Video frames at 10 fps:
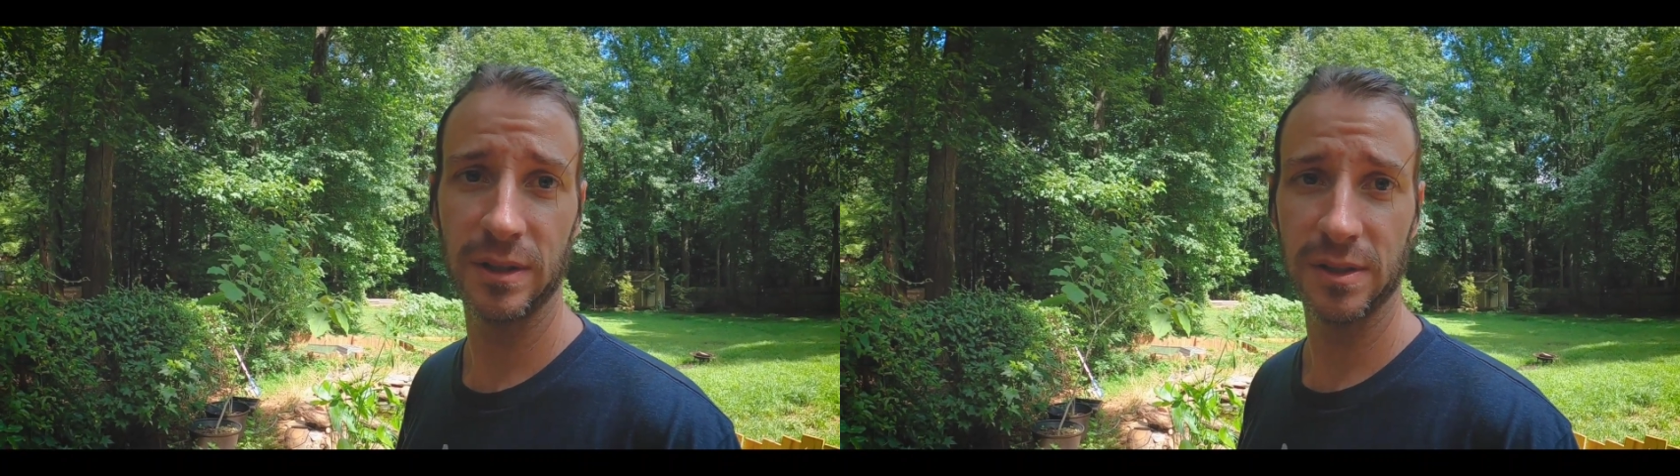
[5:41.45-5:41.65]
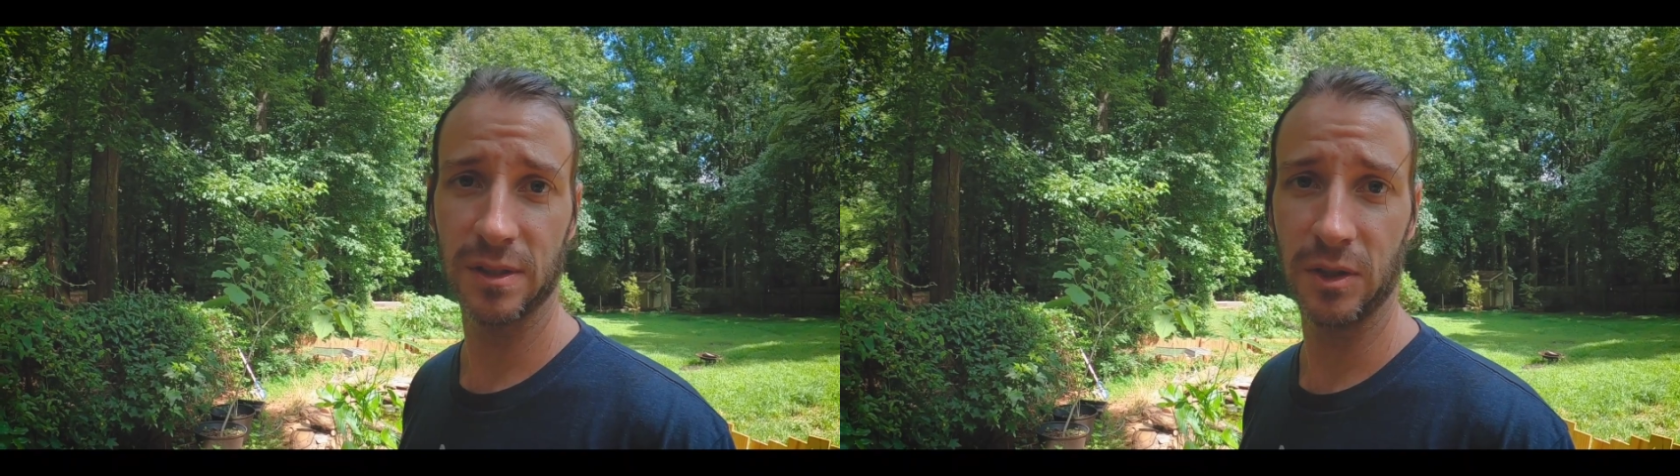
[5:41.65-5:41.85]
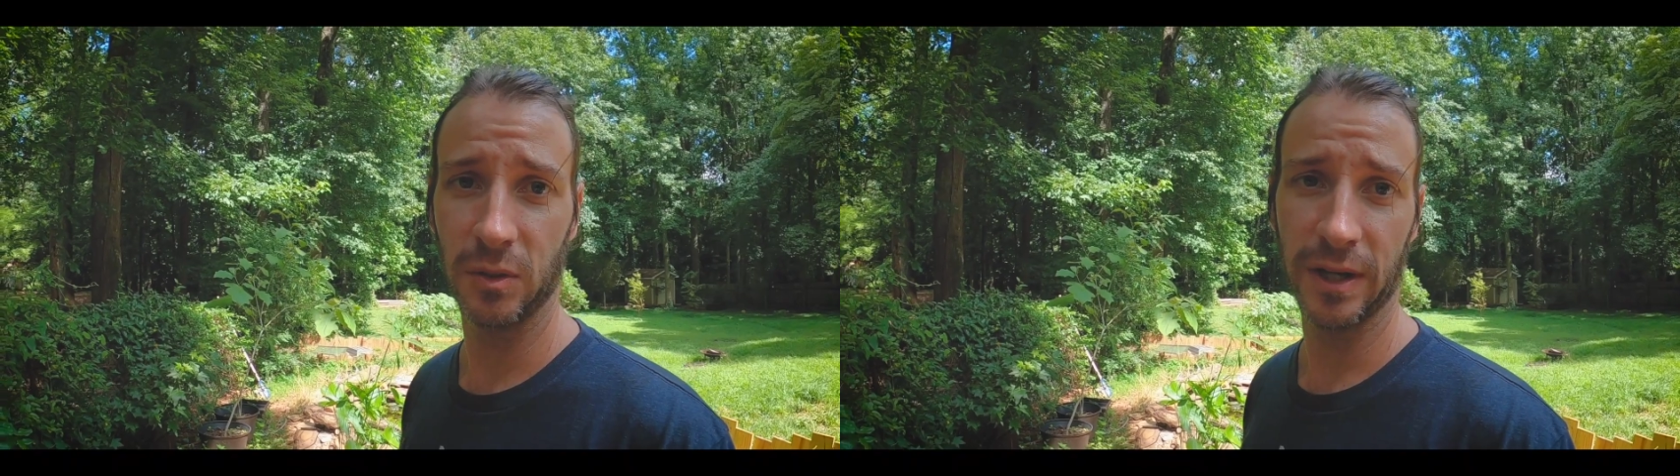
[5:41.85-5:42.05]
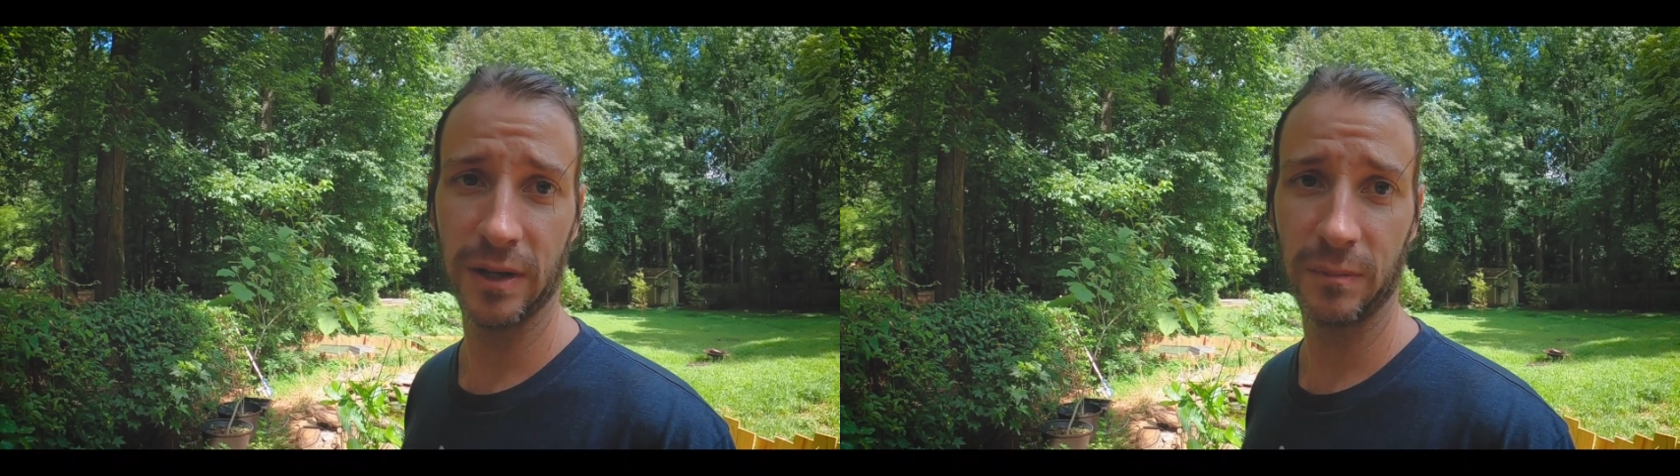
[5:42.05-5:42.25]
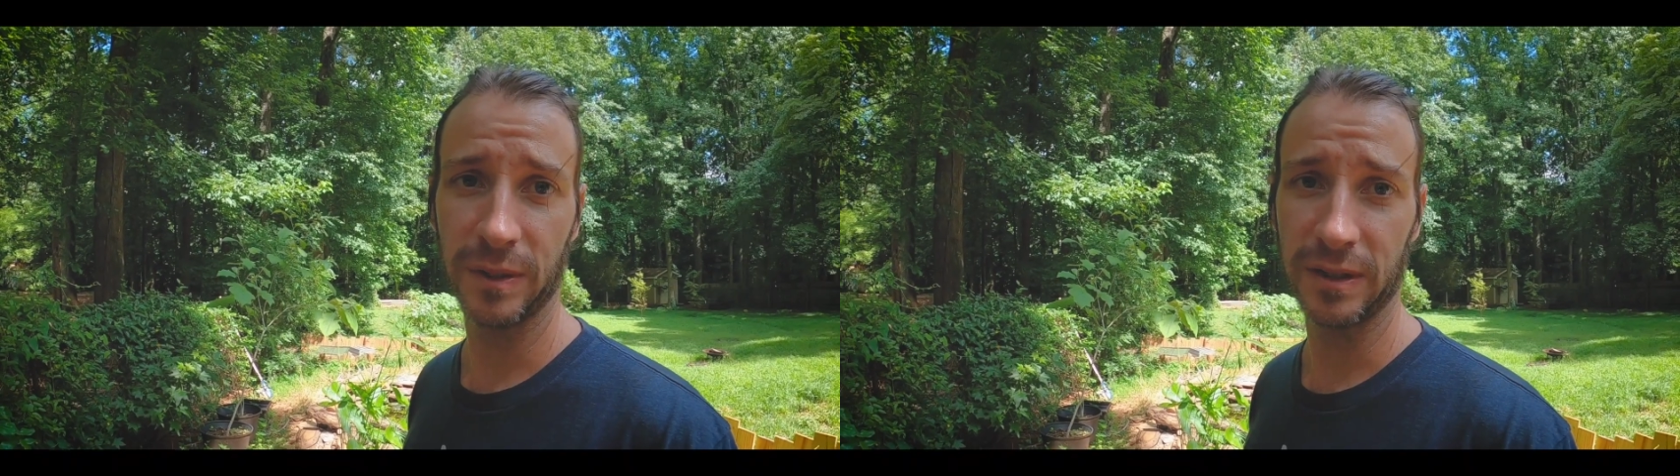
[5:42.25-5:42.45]
needs to know
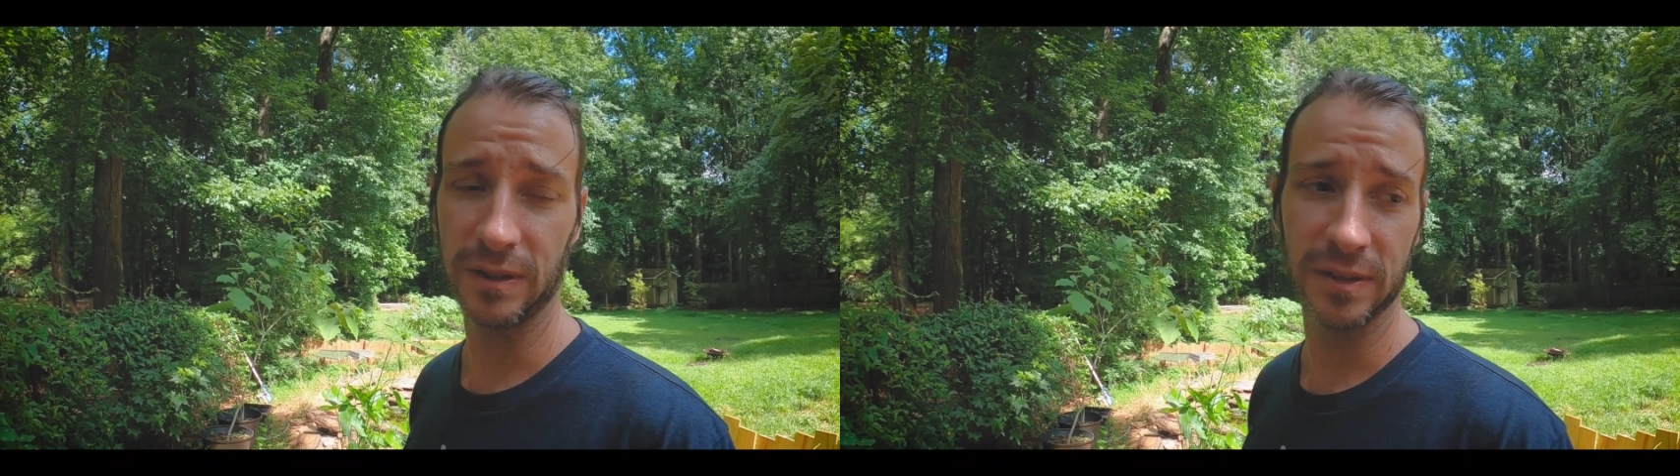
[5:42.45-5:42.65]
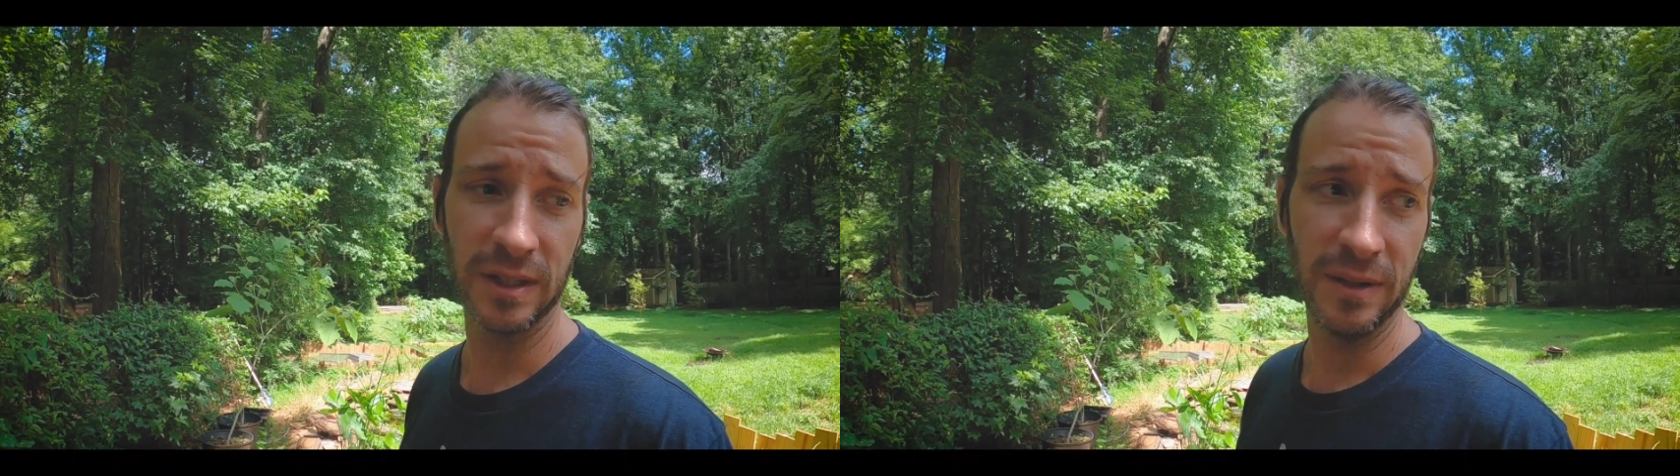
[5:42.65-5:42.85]
how, because